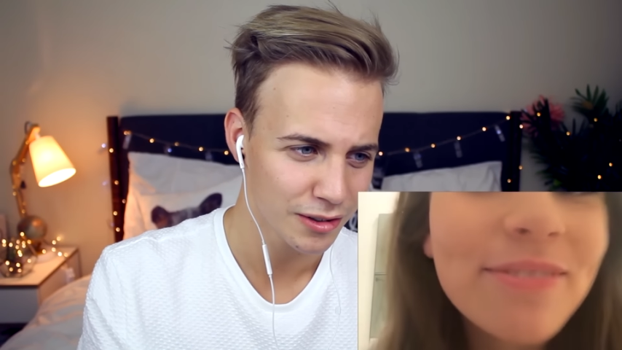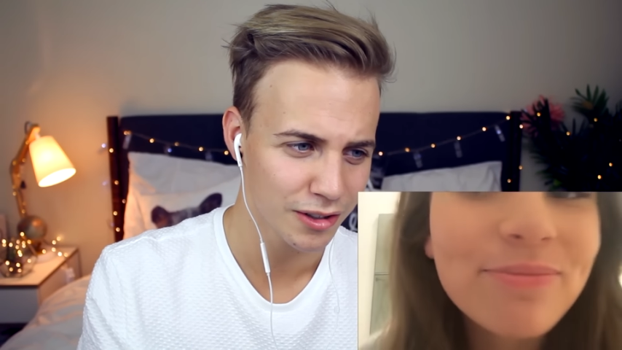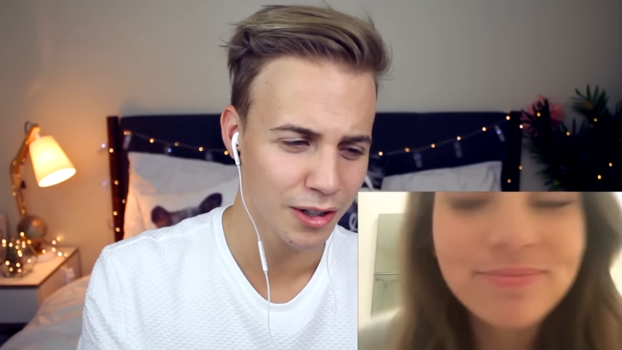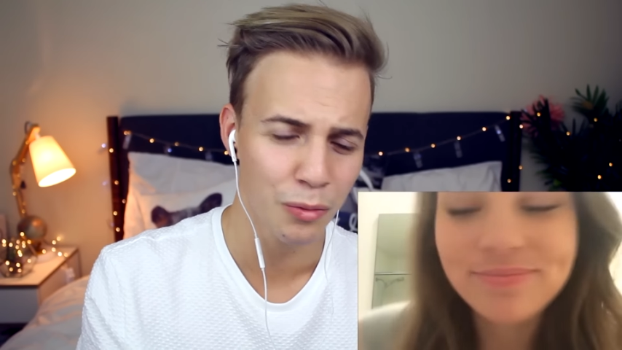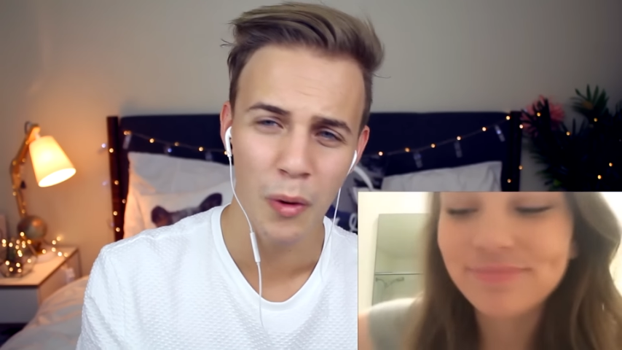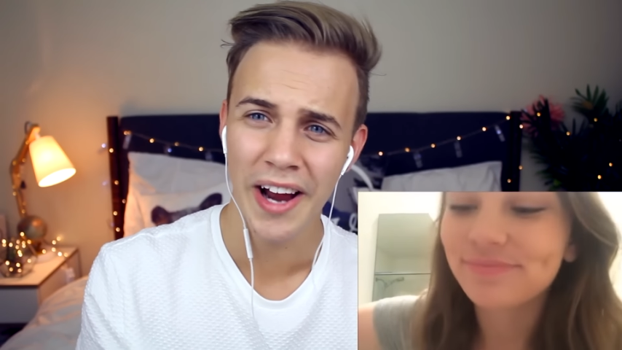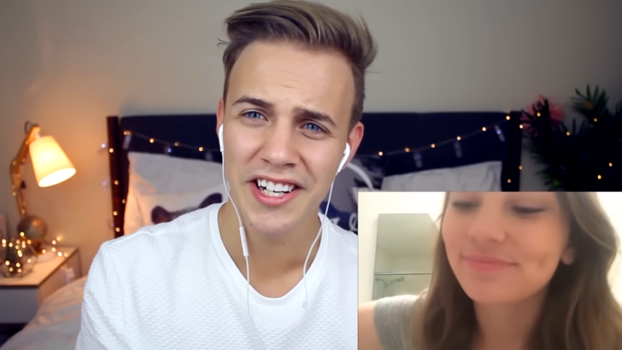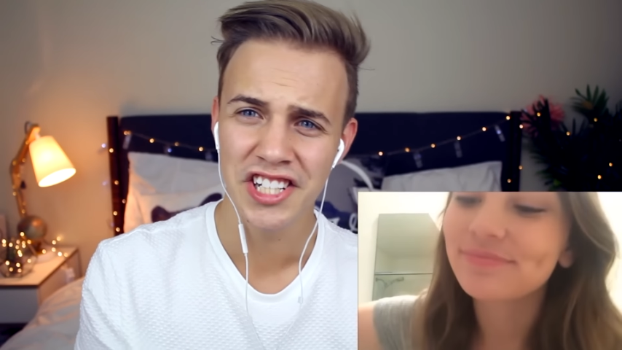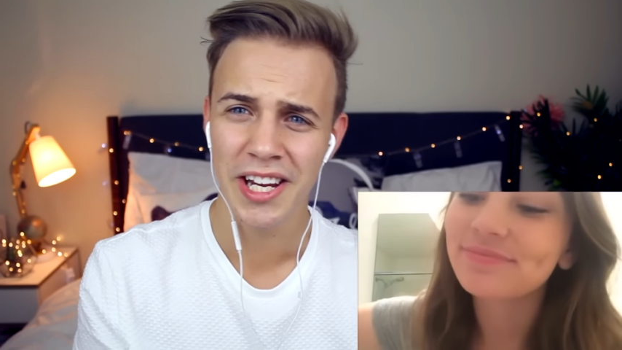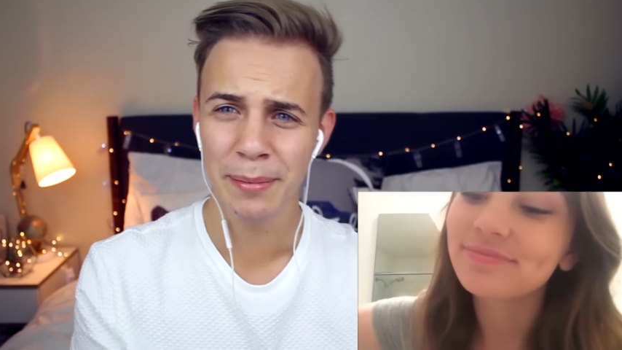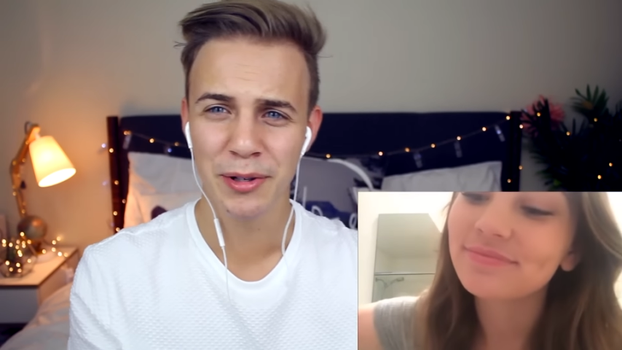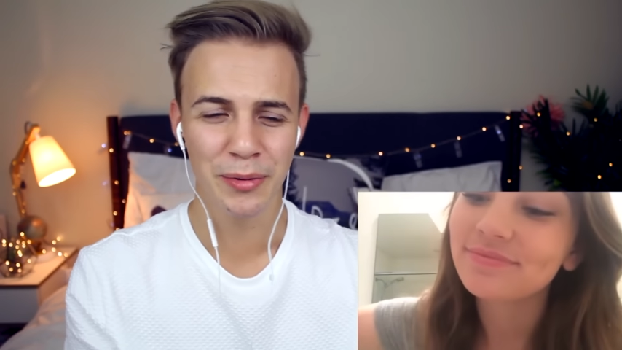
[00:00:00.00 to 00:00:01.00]
Oh, why does she
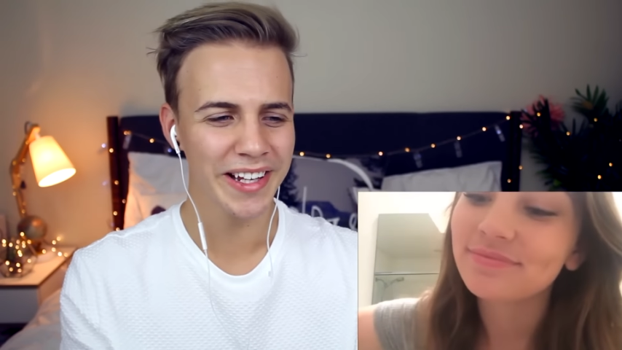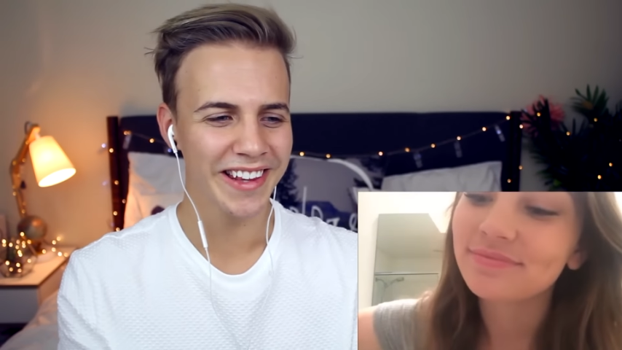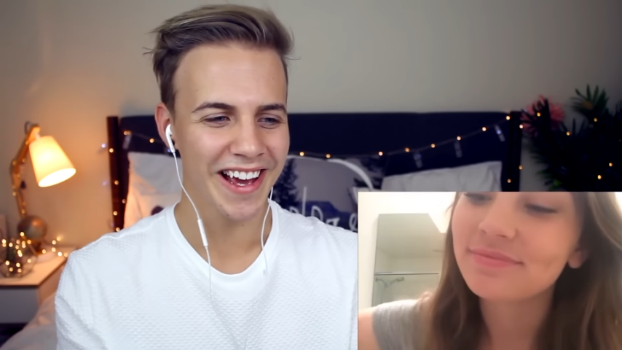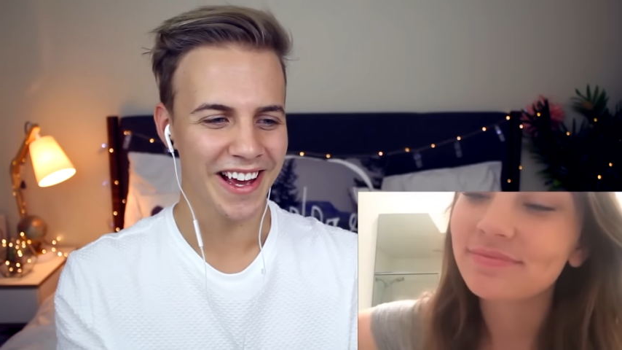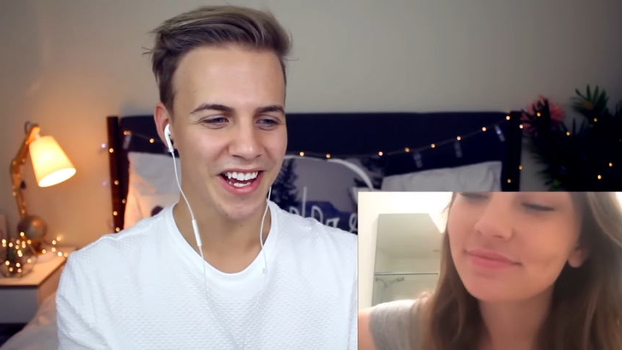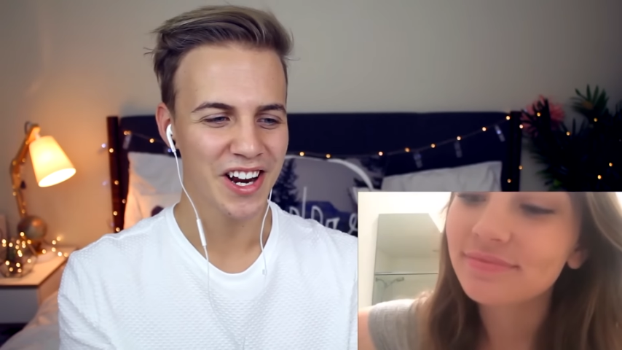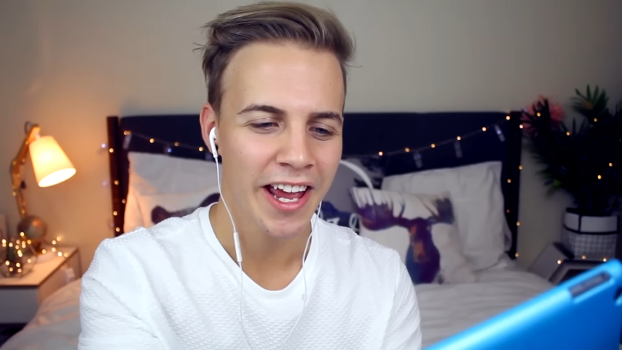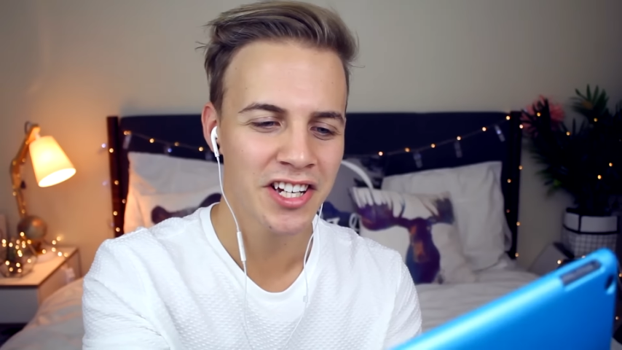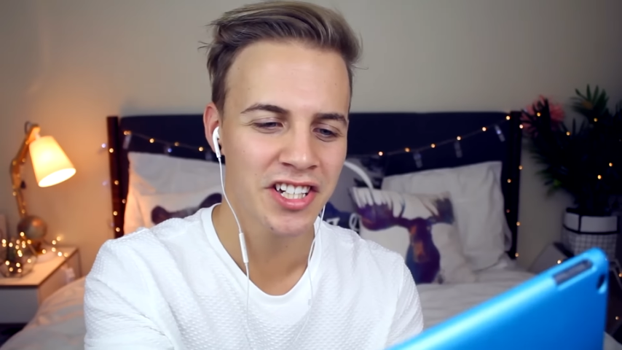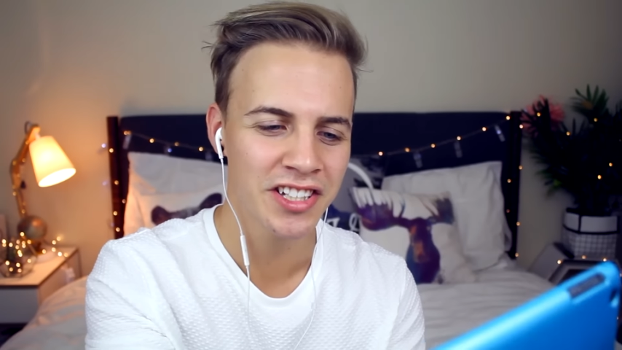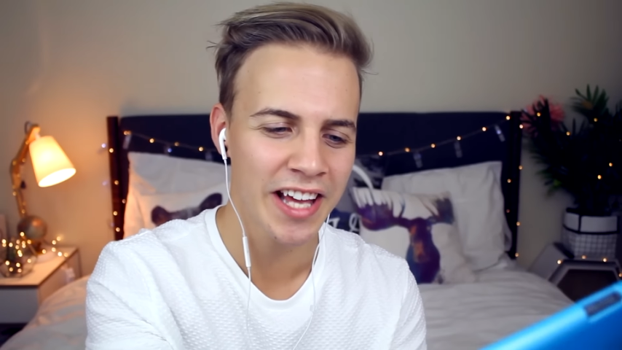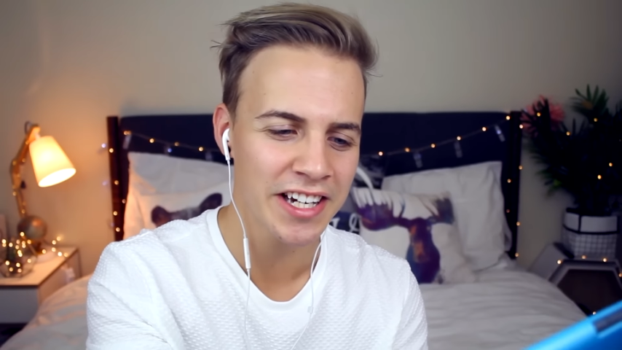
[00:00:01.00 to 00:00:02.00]
keep doing that? It's
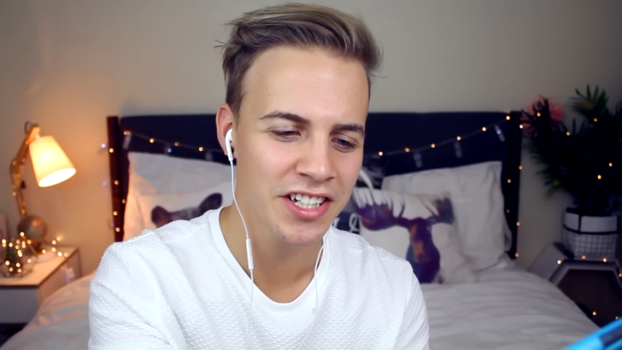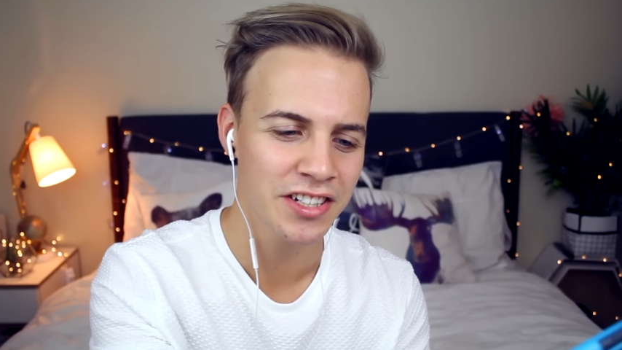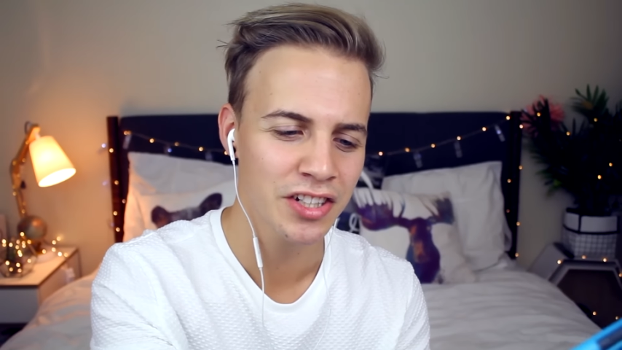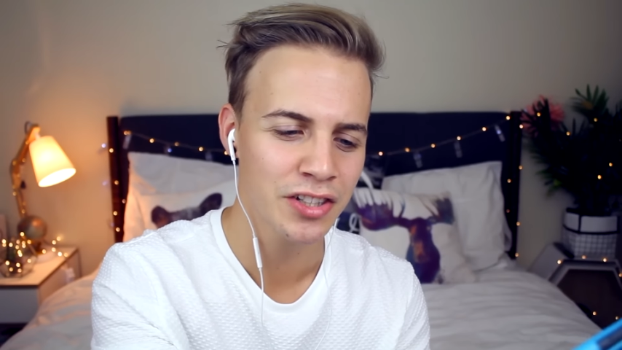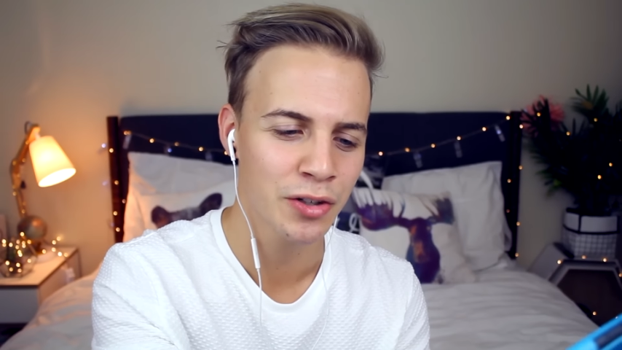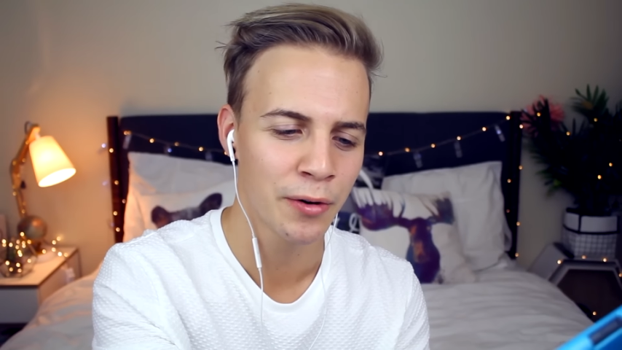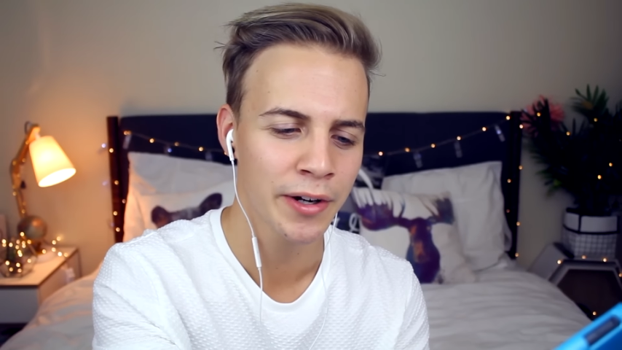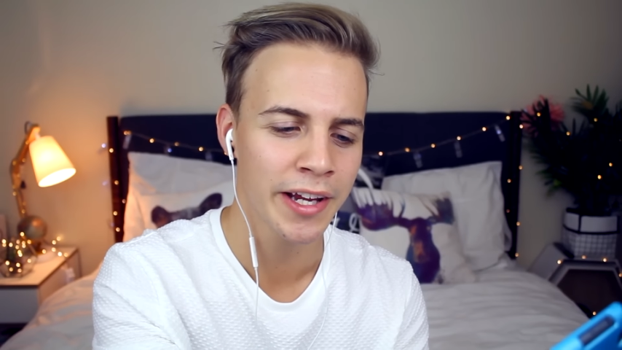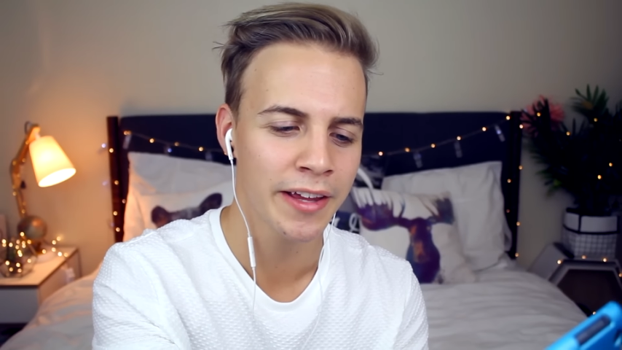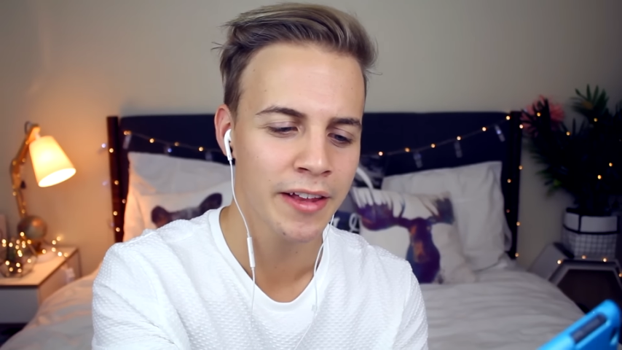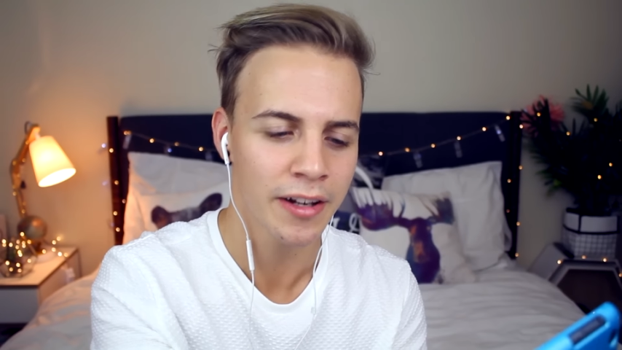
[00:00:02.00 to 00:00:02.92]
just like she's just talking and